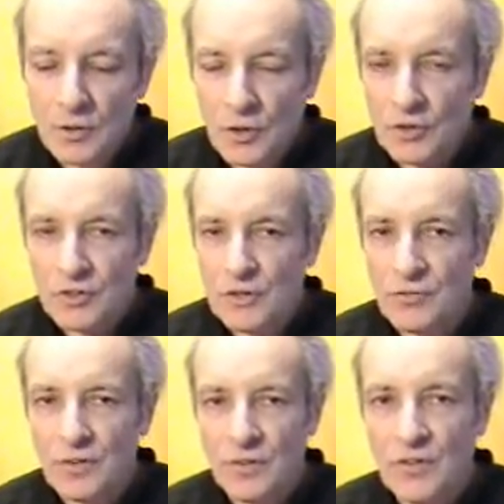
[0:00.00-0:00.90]
There are
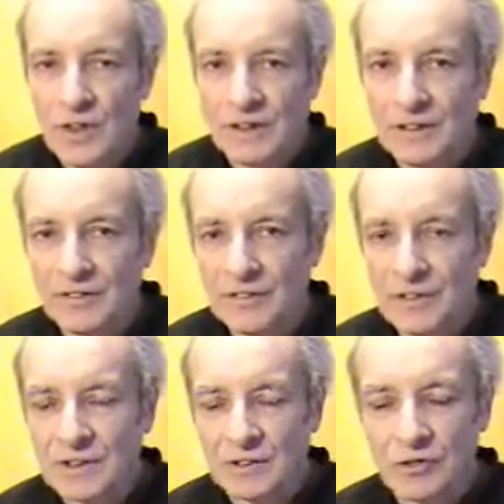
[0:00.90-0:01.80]
different things
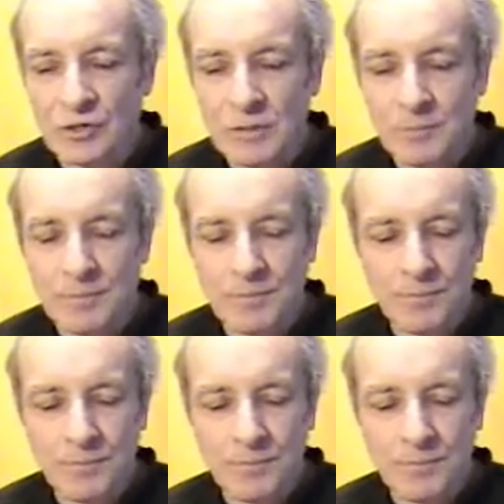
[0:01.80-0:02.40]
in a dream.